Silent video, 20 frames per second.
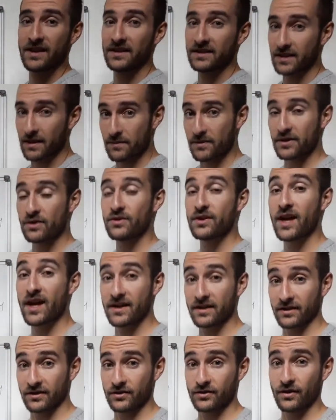is something you
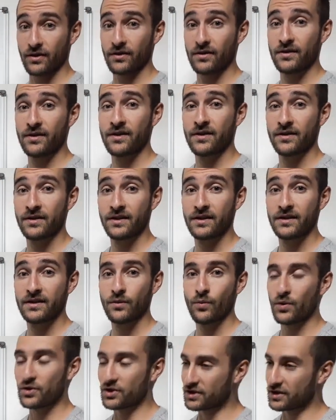can control,
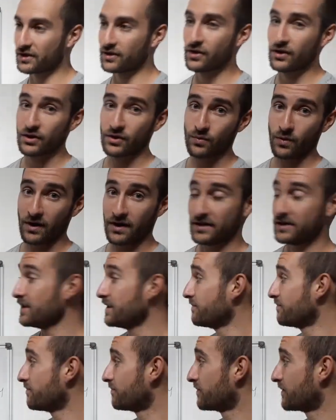which is a good
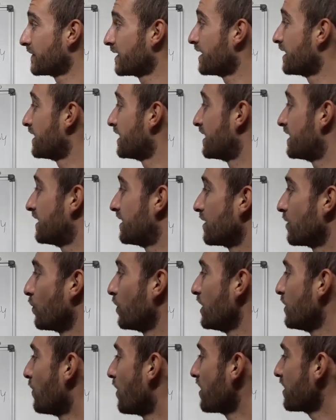quality.
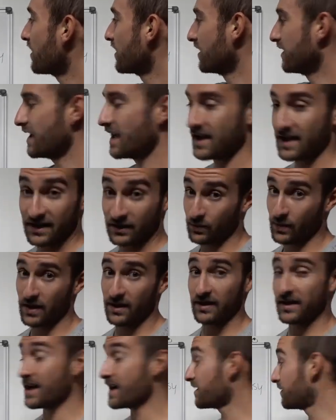Willy Wonka as
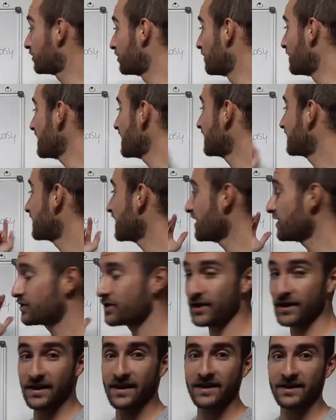well, to be
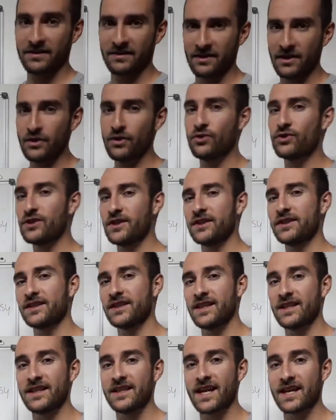eccentric is usually
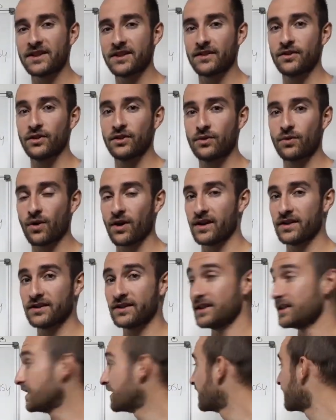seen as a good quality.